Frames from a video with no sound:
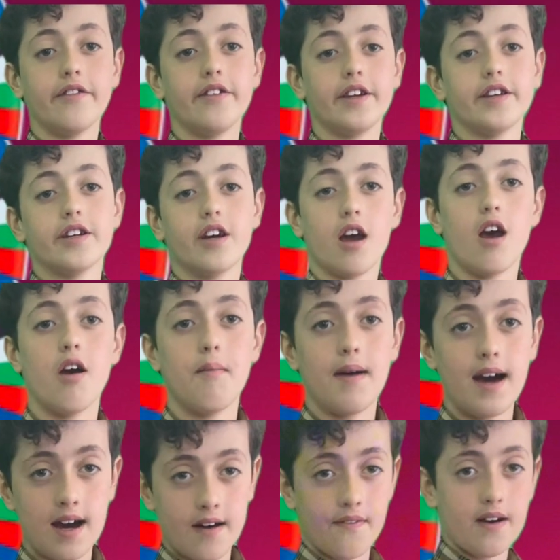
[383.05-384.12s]
this at um,
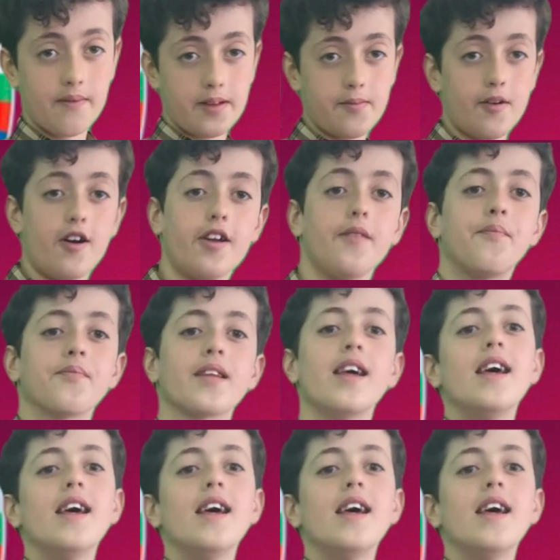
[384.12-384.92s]
half five in the morning.